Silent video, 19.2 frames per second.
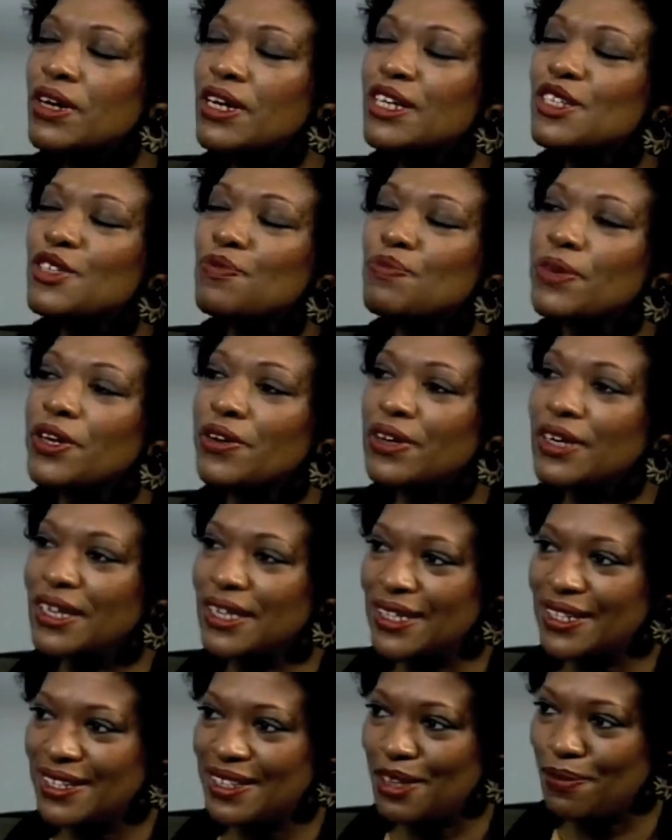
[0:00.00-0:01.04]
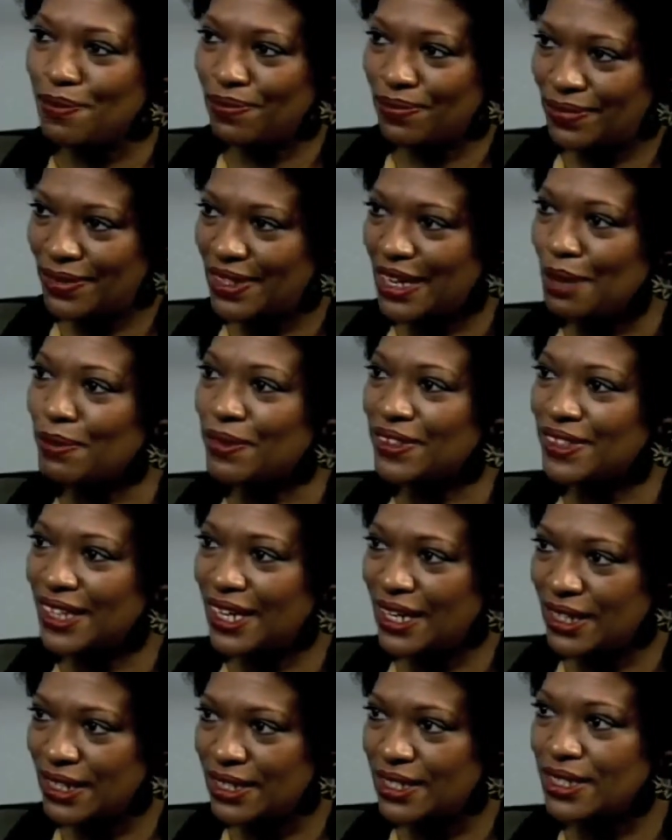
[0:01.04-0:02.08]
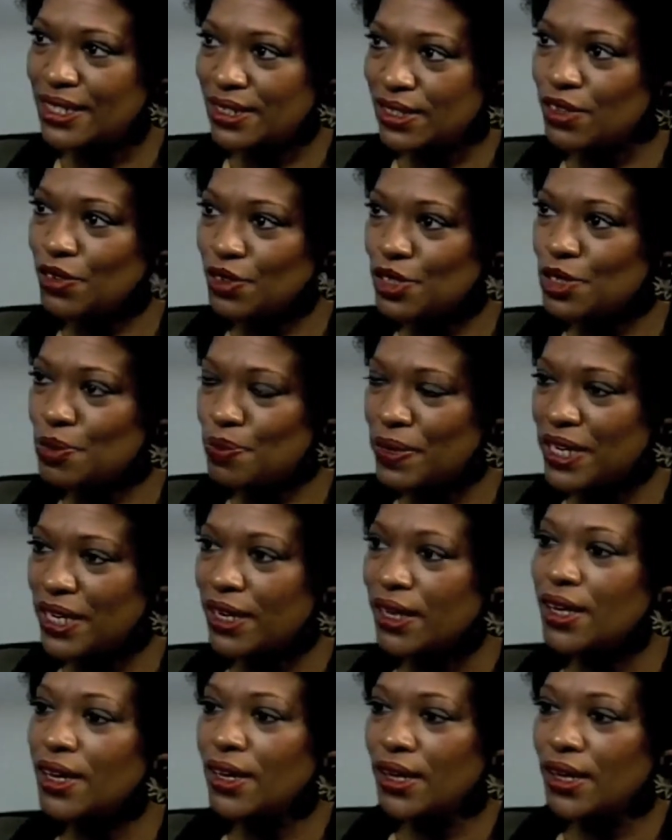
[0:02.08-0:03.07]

experience them simultaneously, so to speak,